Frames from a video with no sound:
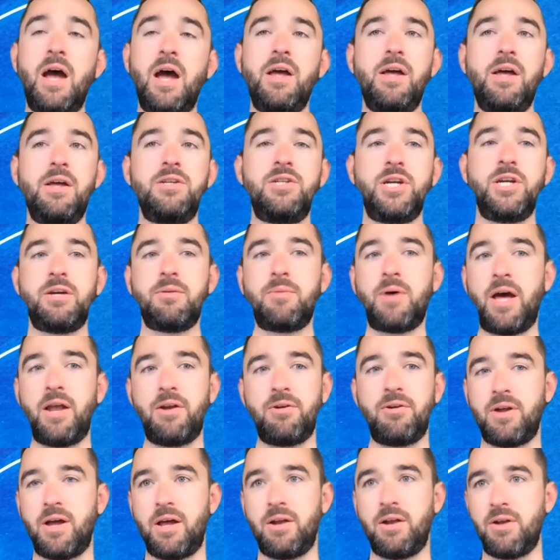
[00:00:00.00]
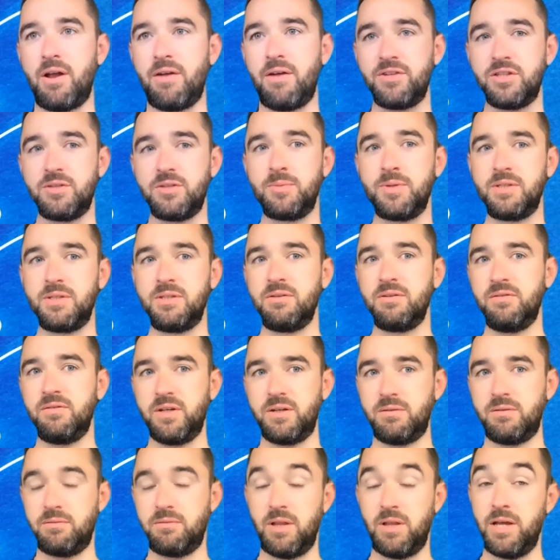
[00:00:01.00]
Jacob, I don't have a
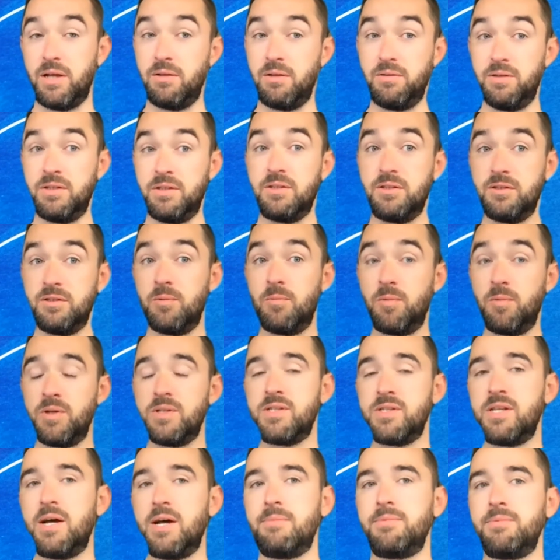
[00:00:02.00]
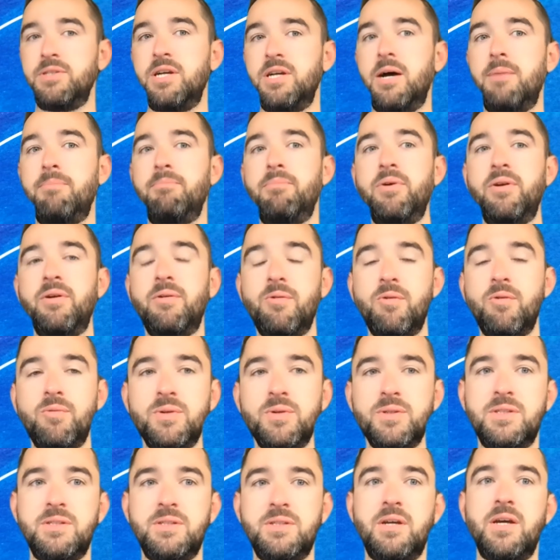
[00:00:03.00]
specific, like, this is a one-stop shop, but I
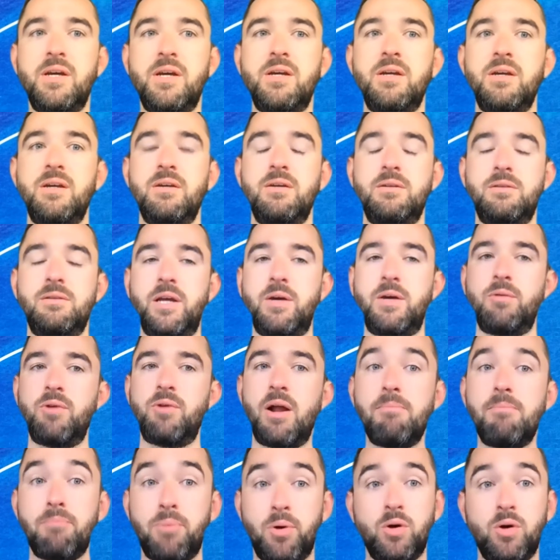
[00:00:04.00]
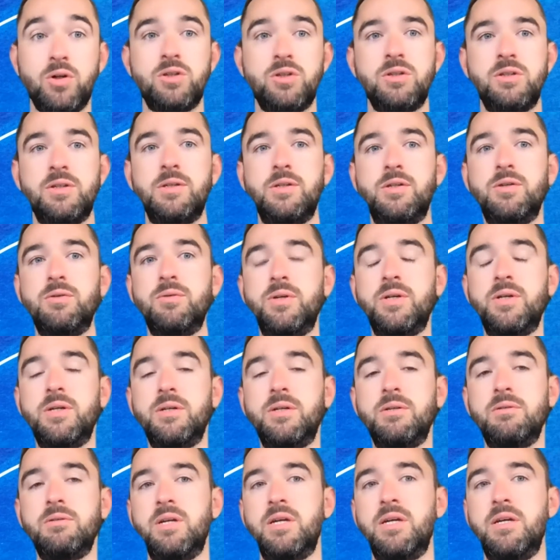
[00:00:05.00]
would say, like, what I'm personally
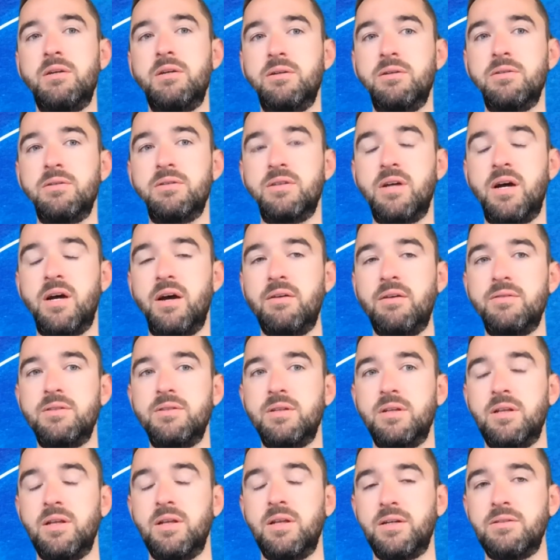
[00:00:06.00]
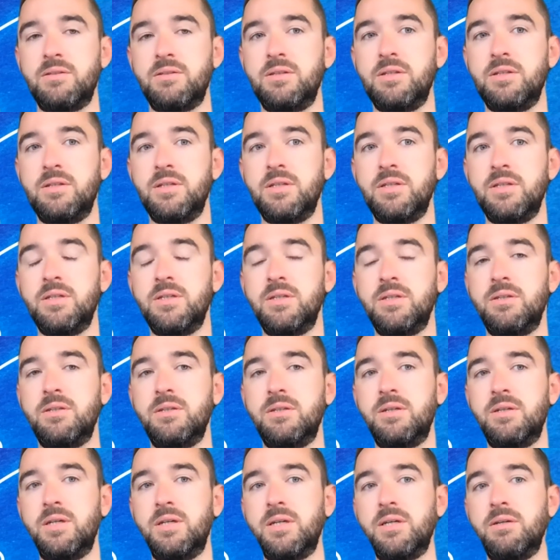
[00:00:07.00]
doing is I've selected
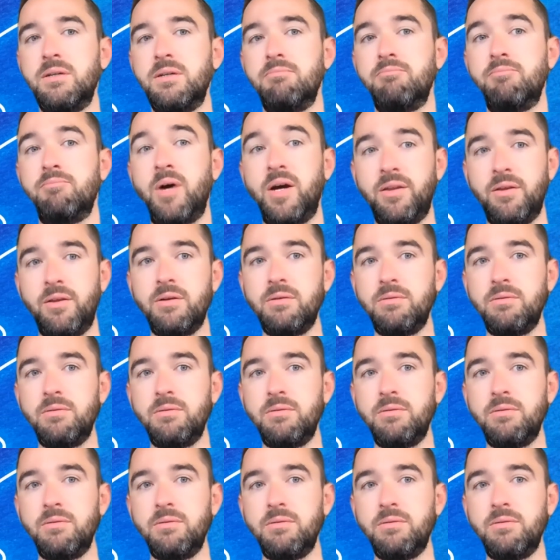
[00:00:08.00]
Python